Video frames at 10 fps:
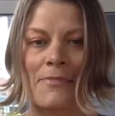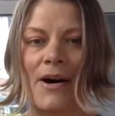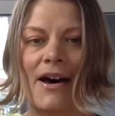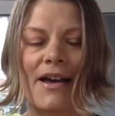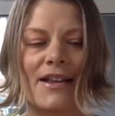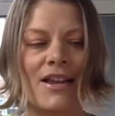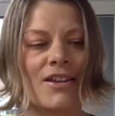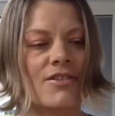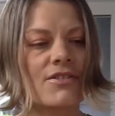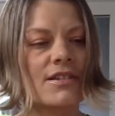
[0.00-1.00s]
But
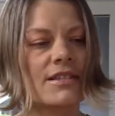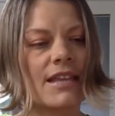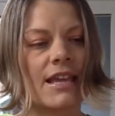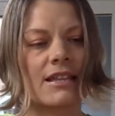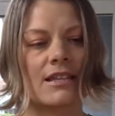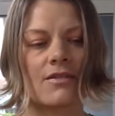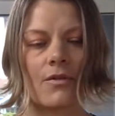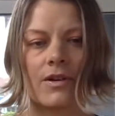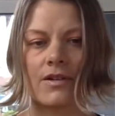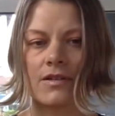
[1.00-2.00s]
you just take these
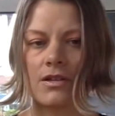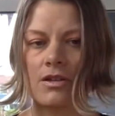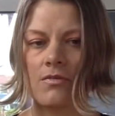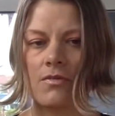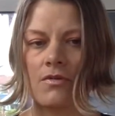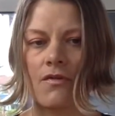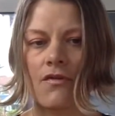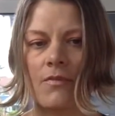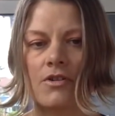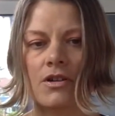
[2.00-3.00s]
oils and you move
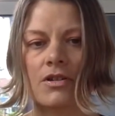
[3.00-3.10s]
from your